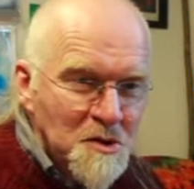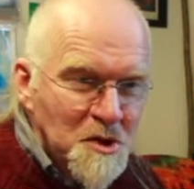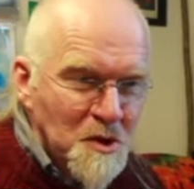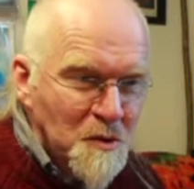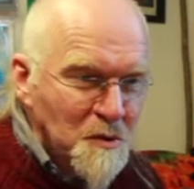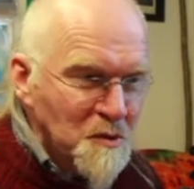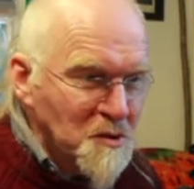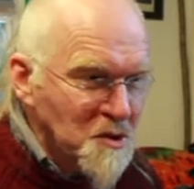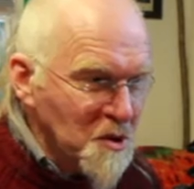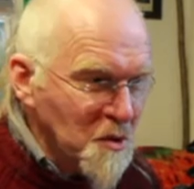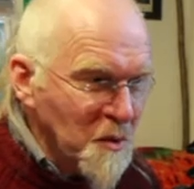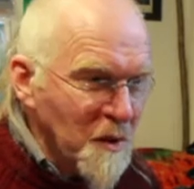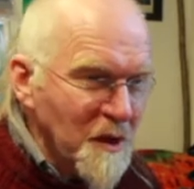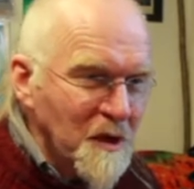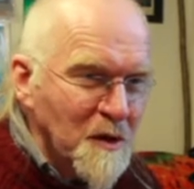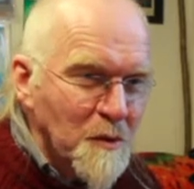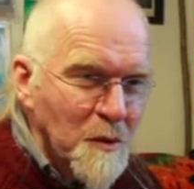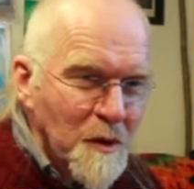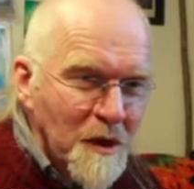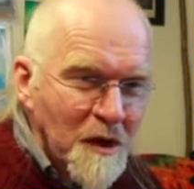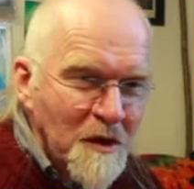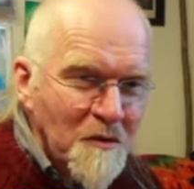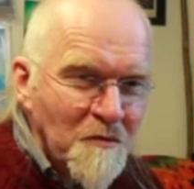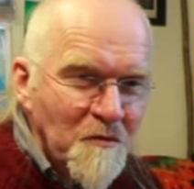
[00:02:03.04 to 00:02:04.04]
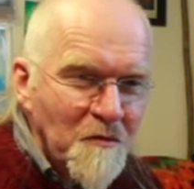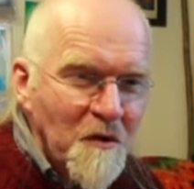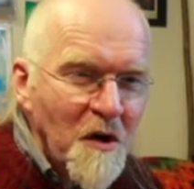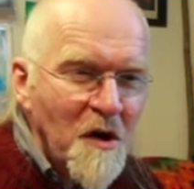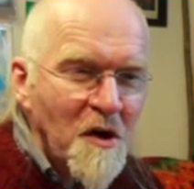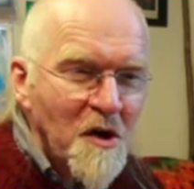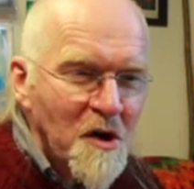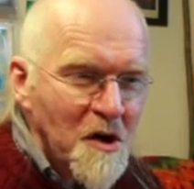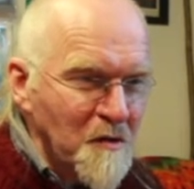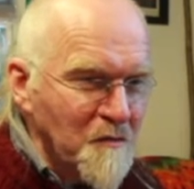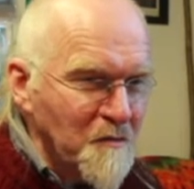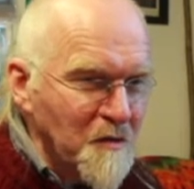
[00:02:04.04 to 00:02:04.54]
2 and 2 equaling
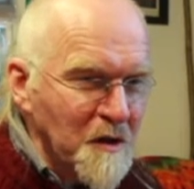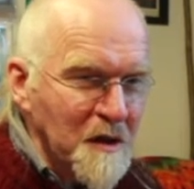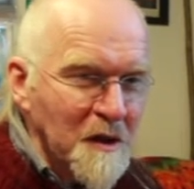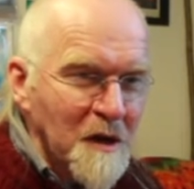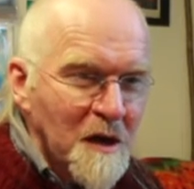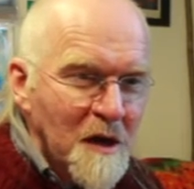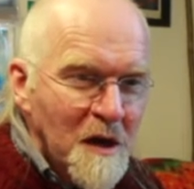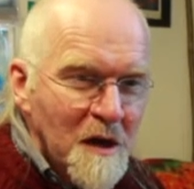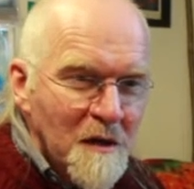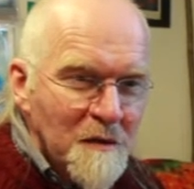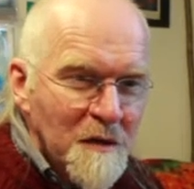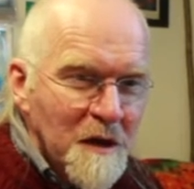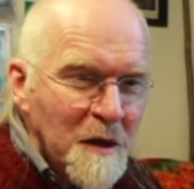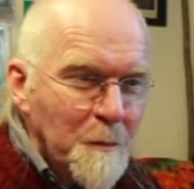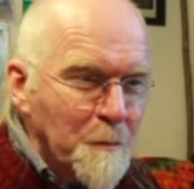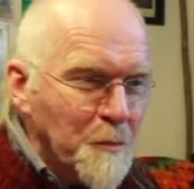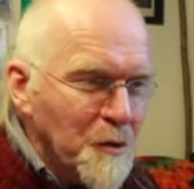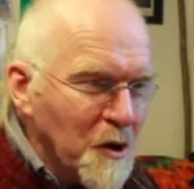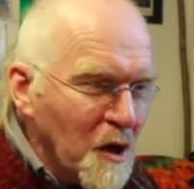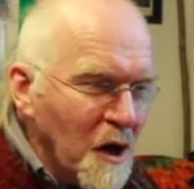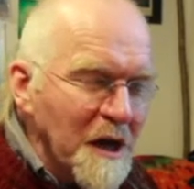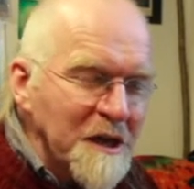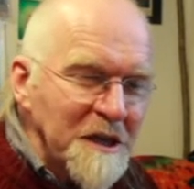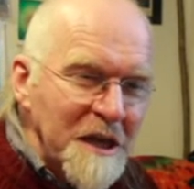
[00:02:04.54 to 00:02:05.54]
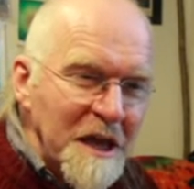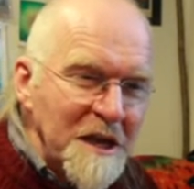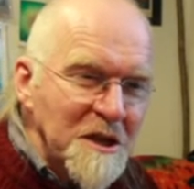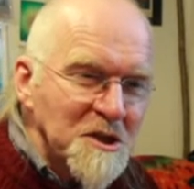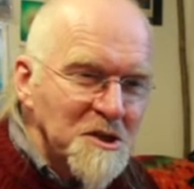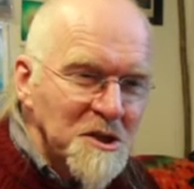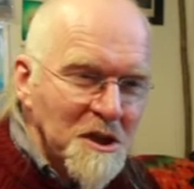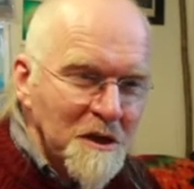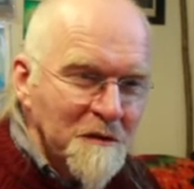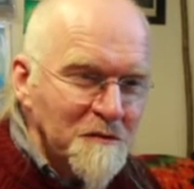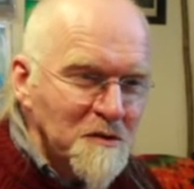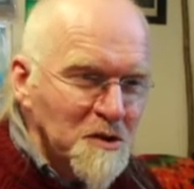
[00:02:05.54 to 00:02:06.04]
5, the applied
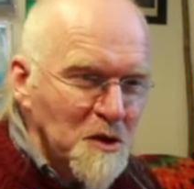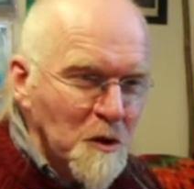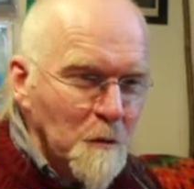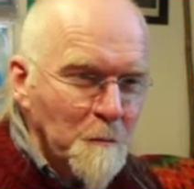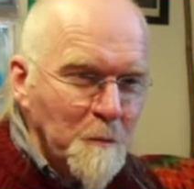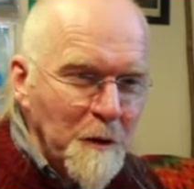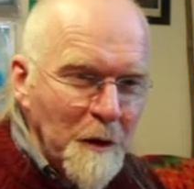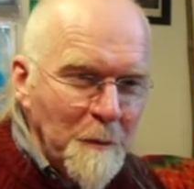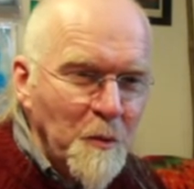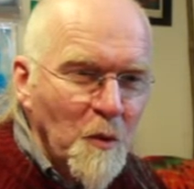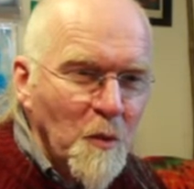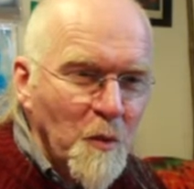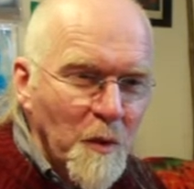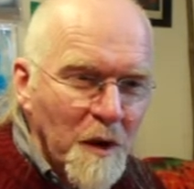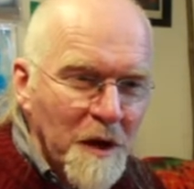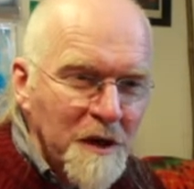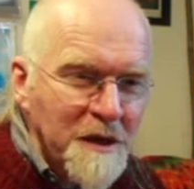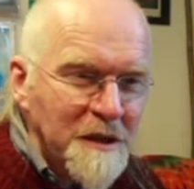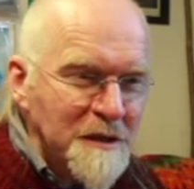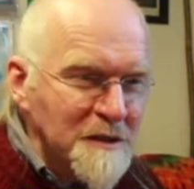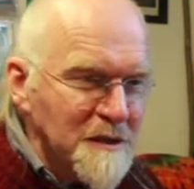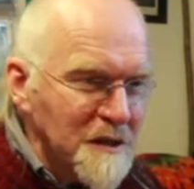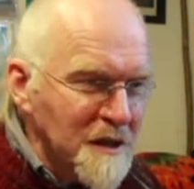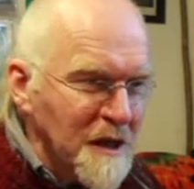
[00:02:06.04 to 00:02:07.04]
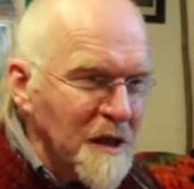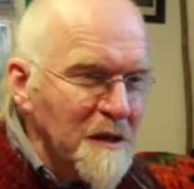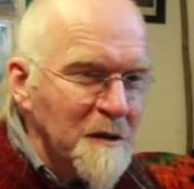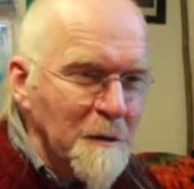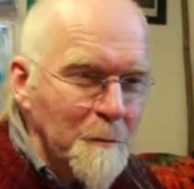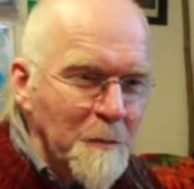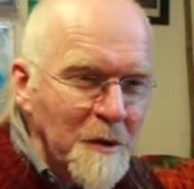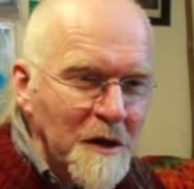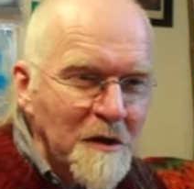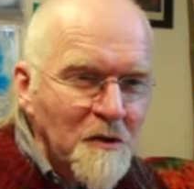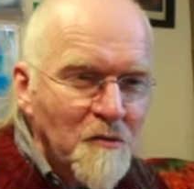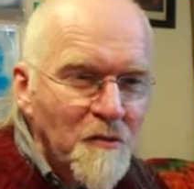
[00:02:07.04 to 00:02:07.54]
energy of two people working together
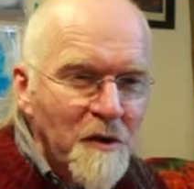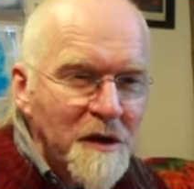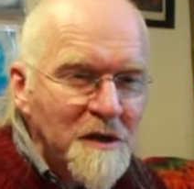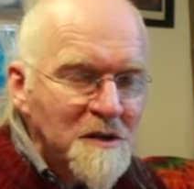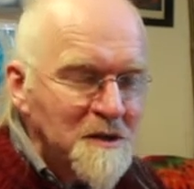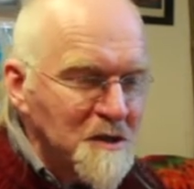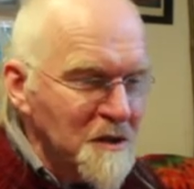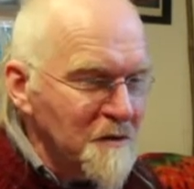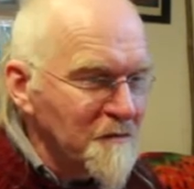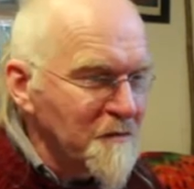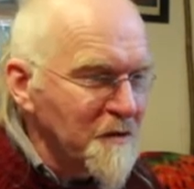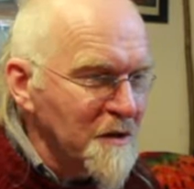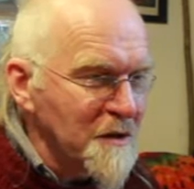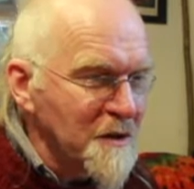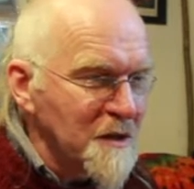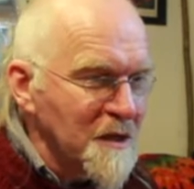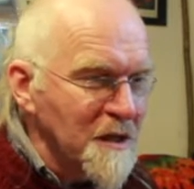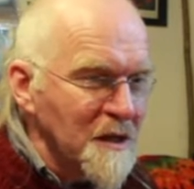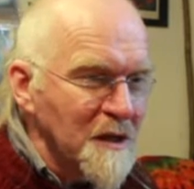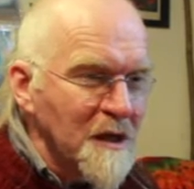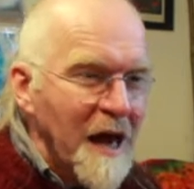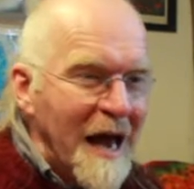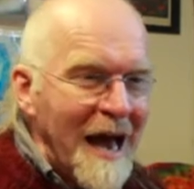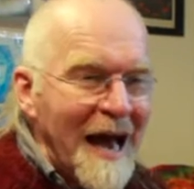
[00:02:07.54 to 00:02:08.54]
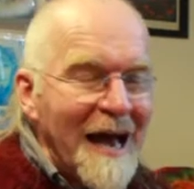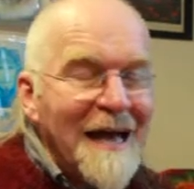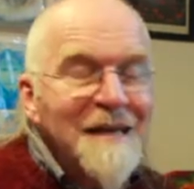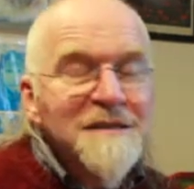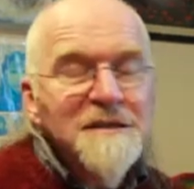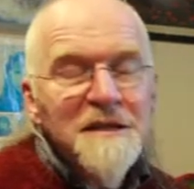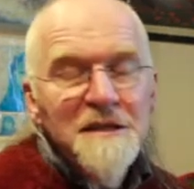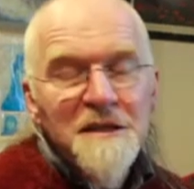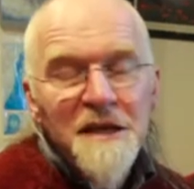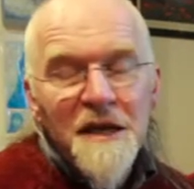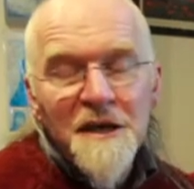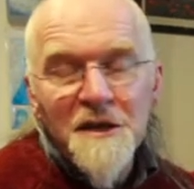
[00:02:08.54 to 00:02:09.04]
being greater than the
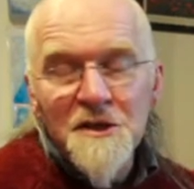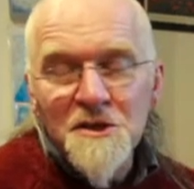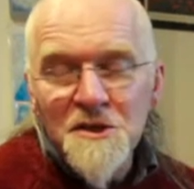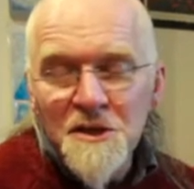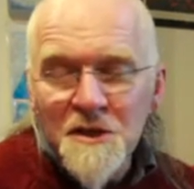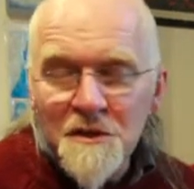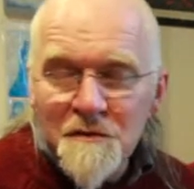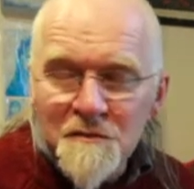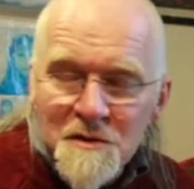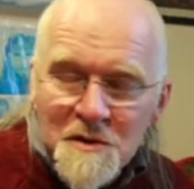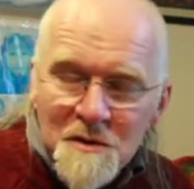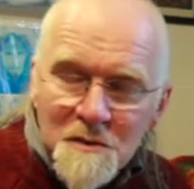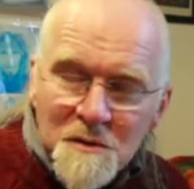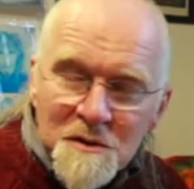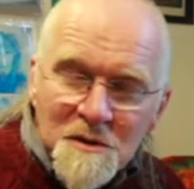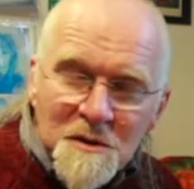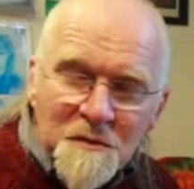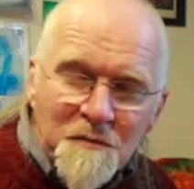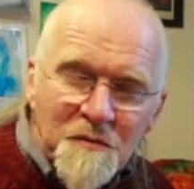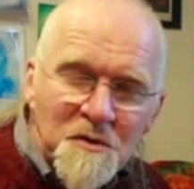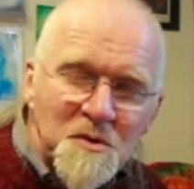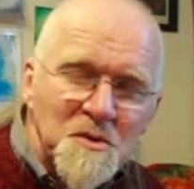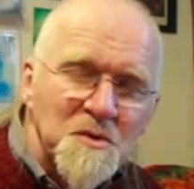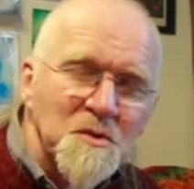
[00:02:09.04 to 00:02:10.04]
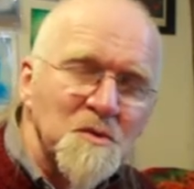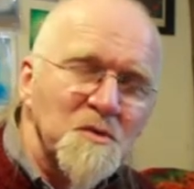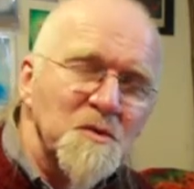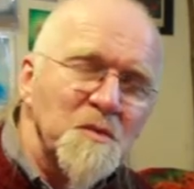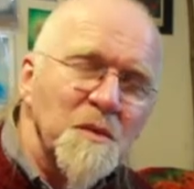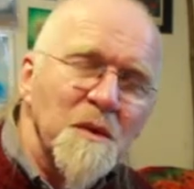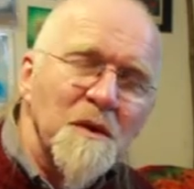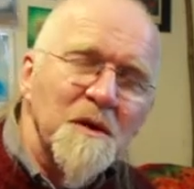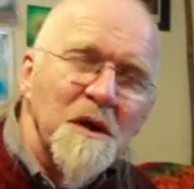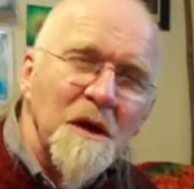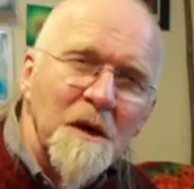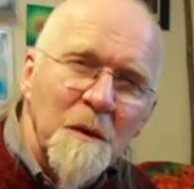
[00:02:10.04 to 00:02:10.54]
added energy of two individuals
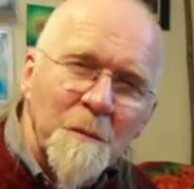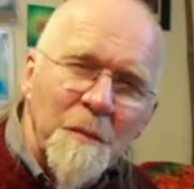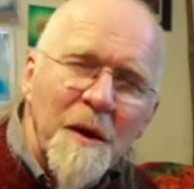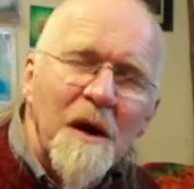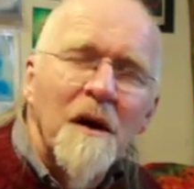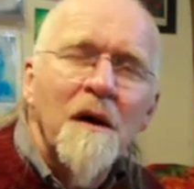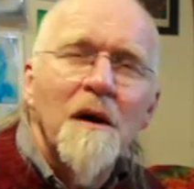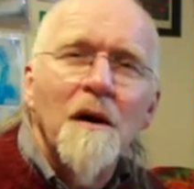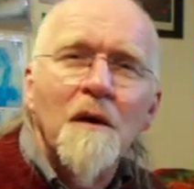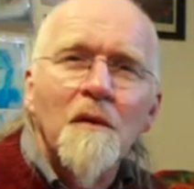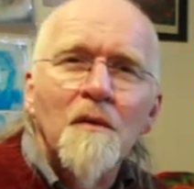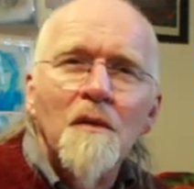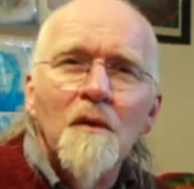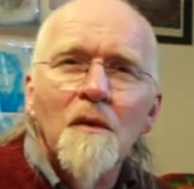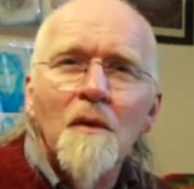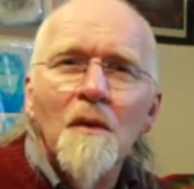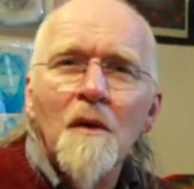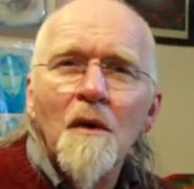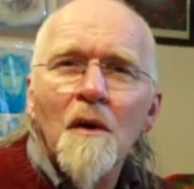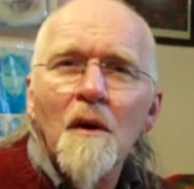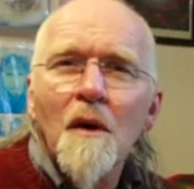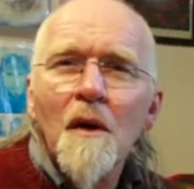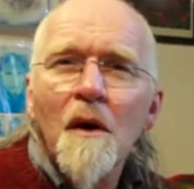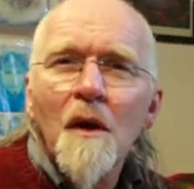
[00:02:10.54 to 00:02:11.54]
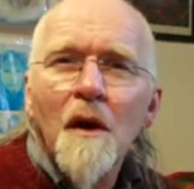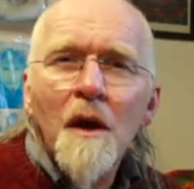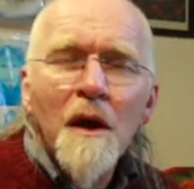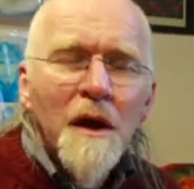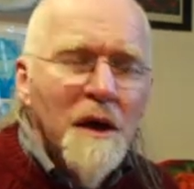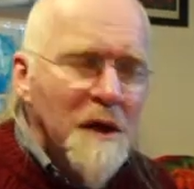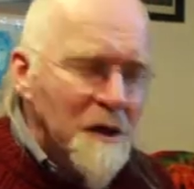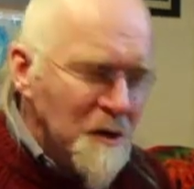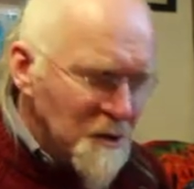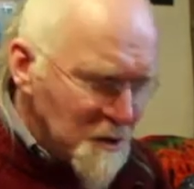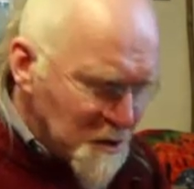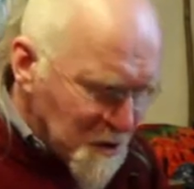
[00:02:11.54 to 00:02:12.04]
working apart.
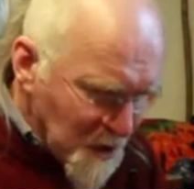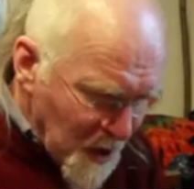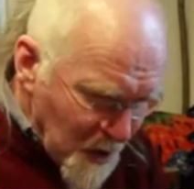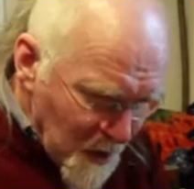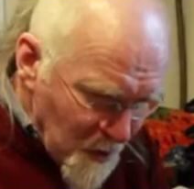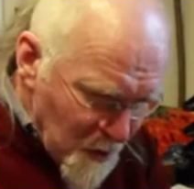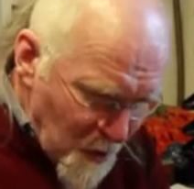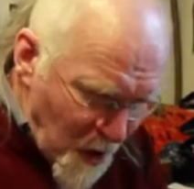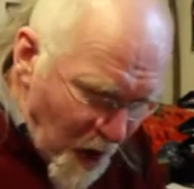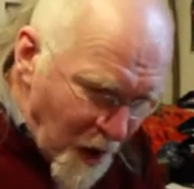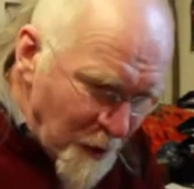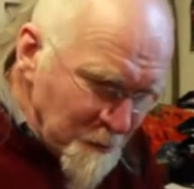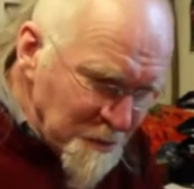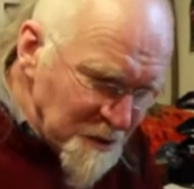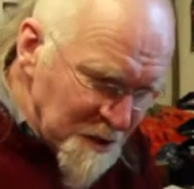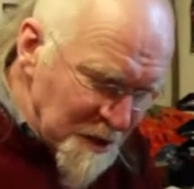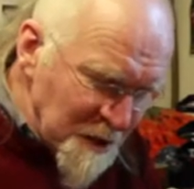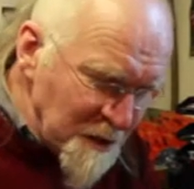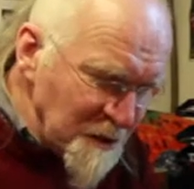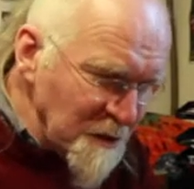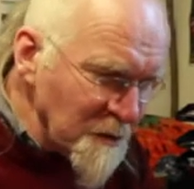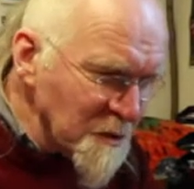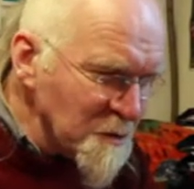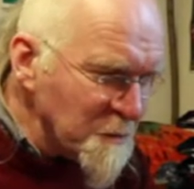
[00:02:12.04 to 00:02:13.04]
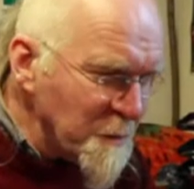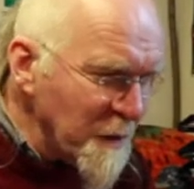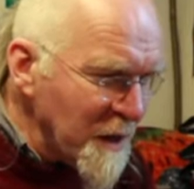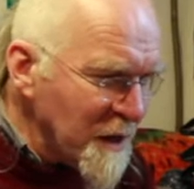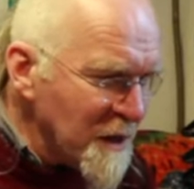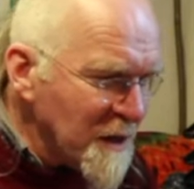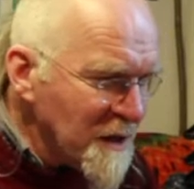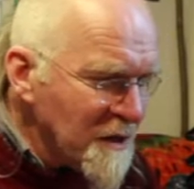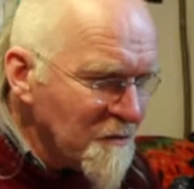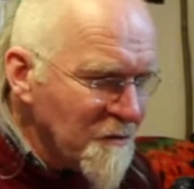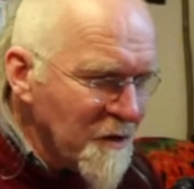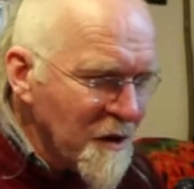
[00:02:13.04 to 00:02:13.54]
So I'm seeing you as
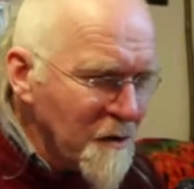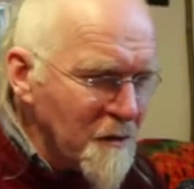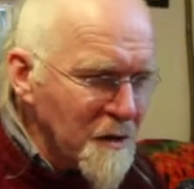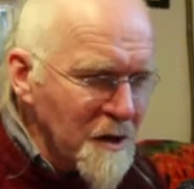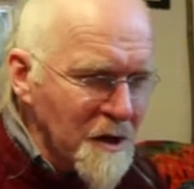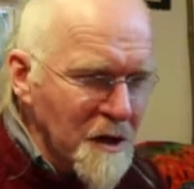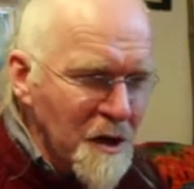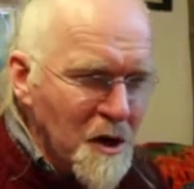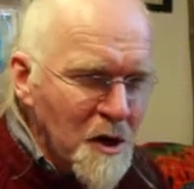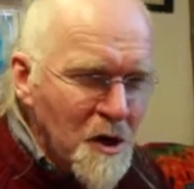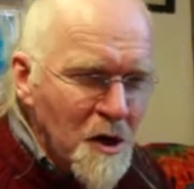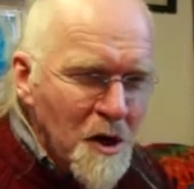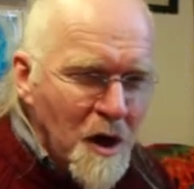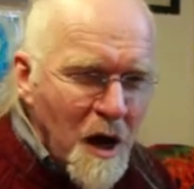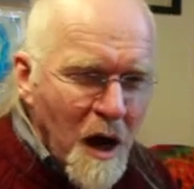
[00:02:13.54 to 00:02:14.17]
being in a very